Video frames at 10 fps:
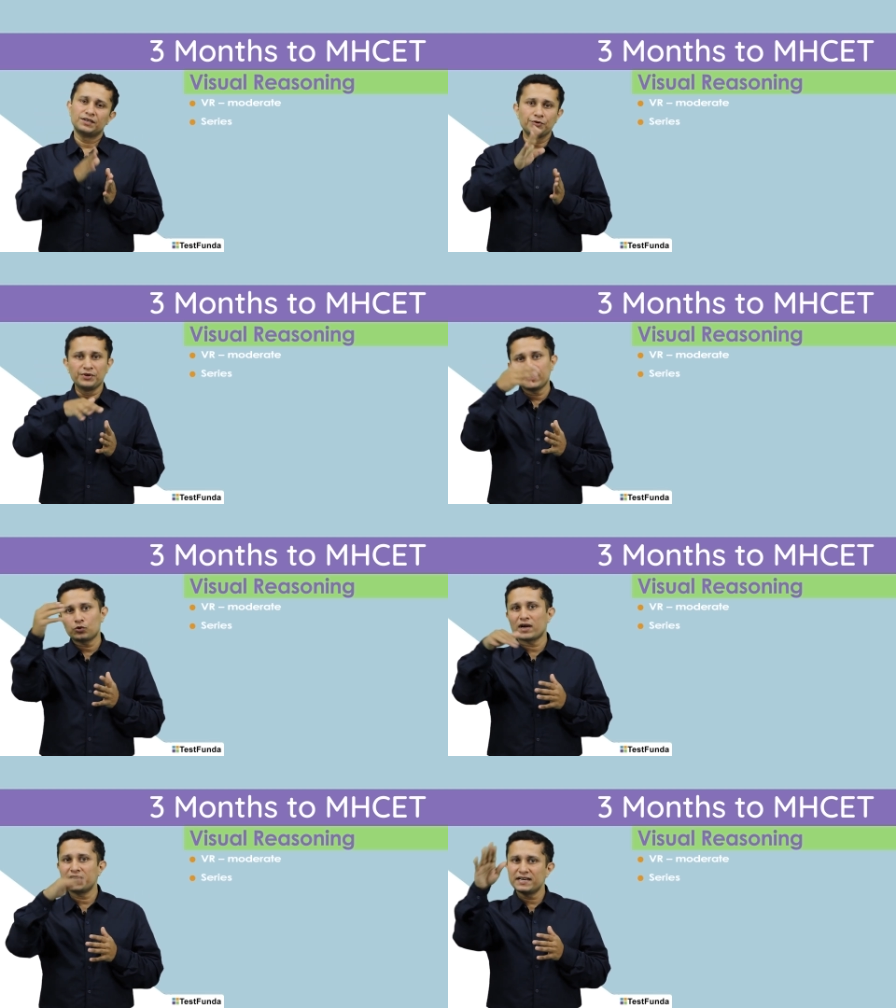You need
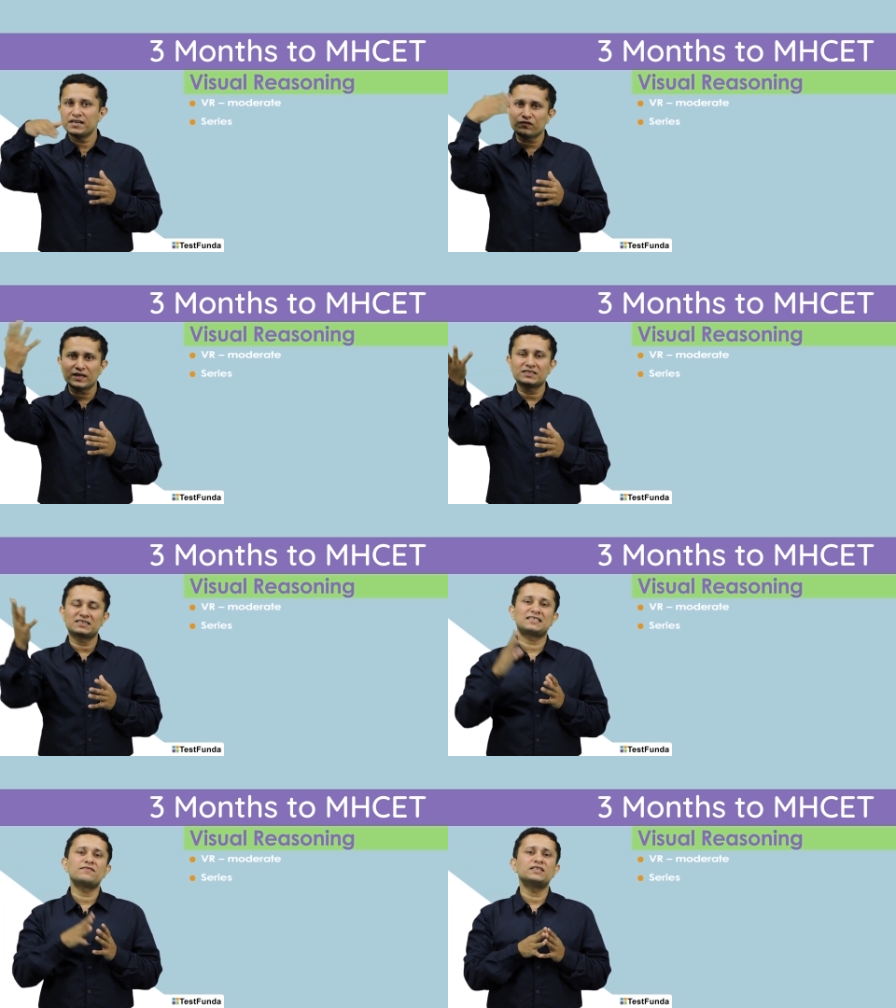to identify the
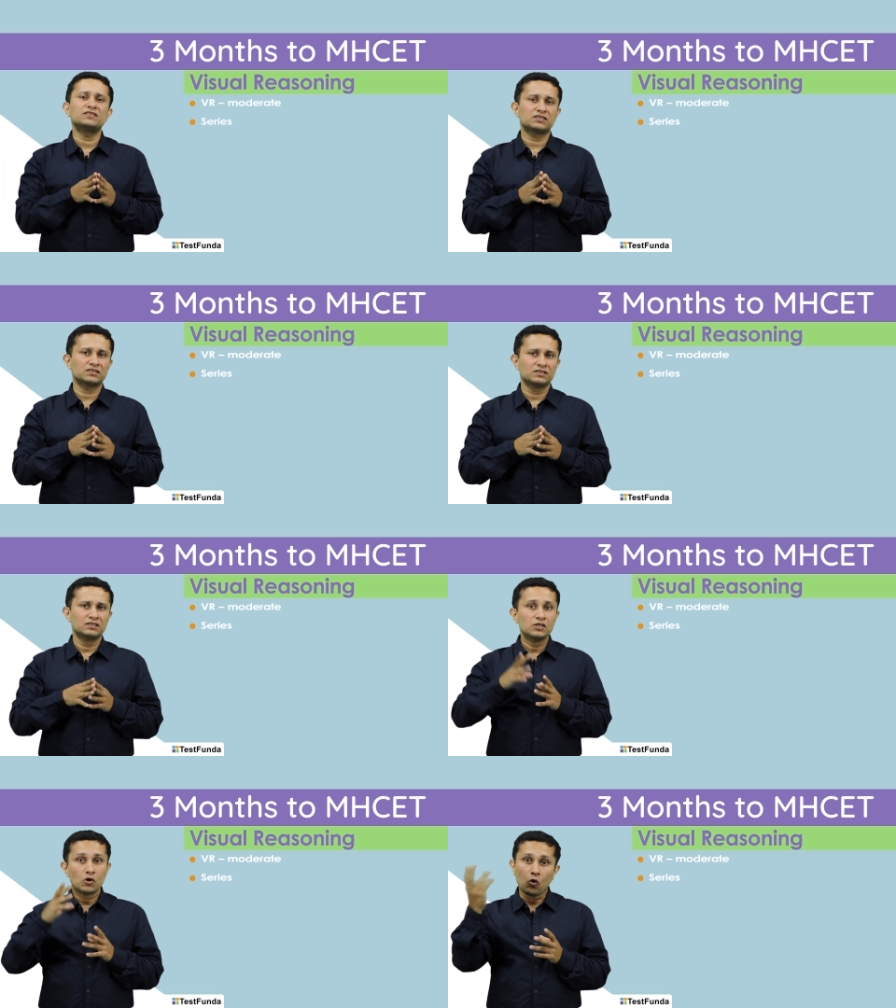7th,
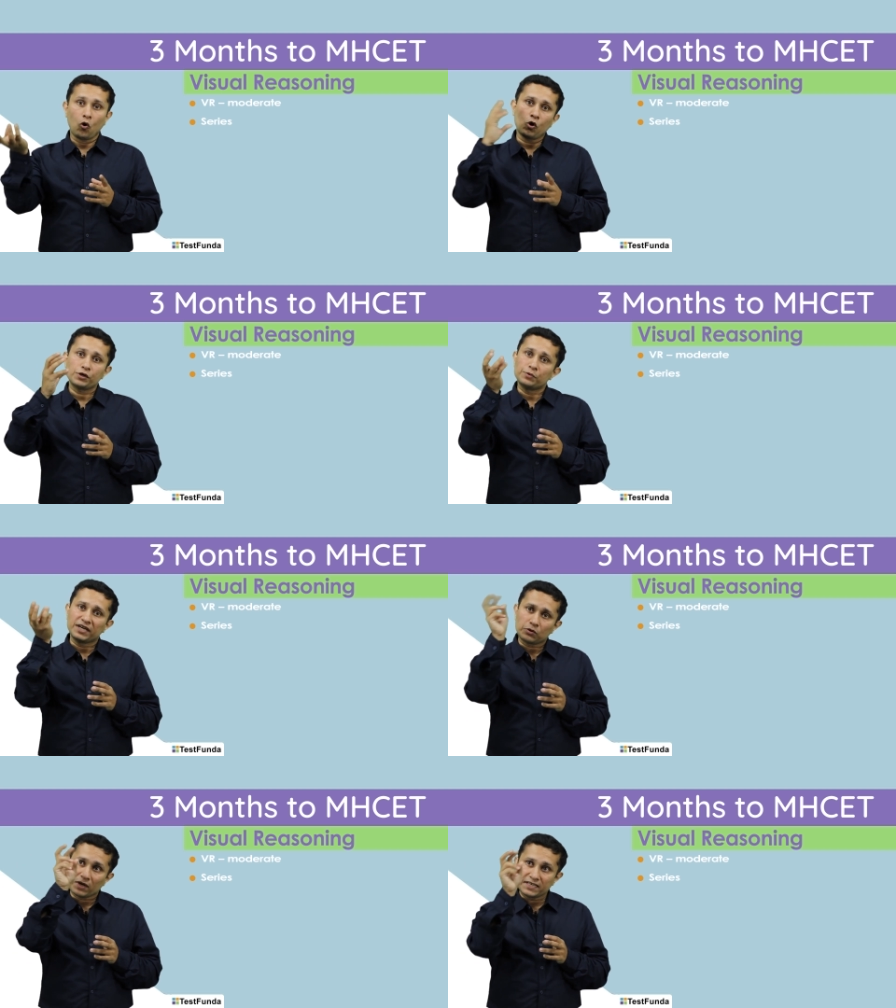or you
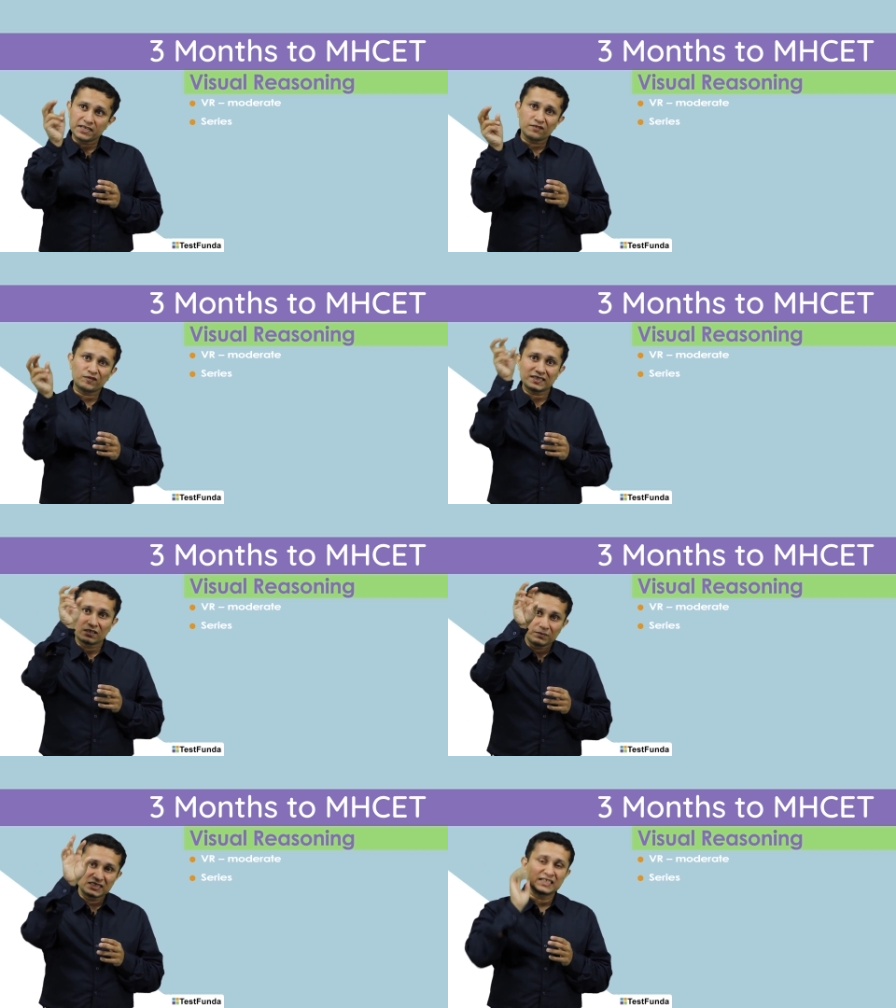need to identify
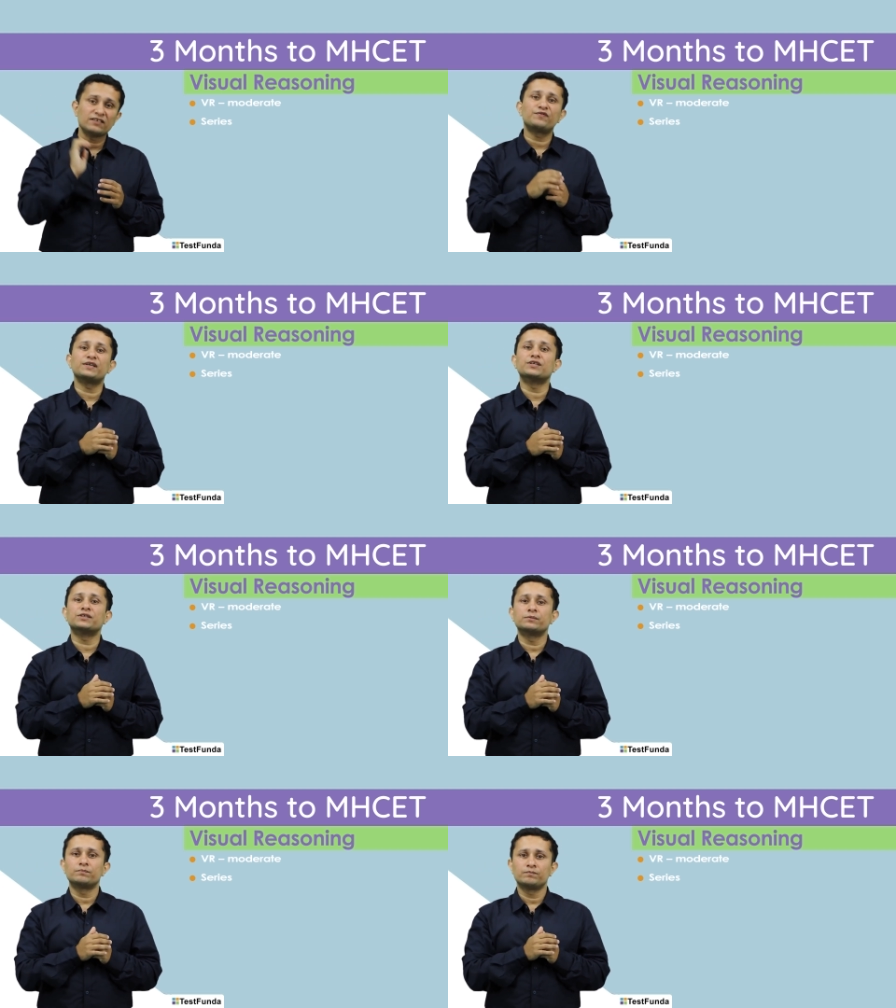the missing figure.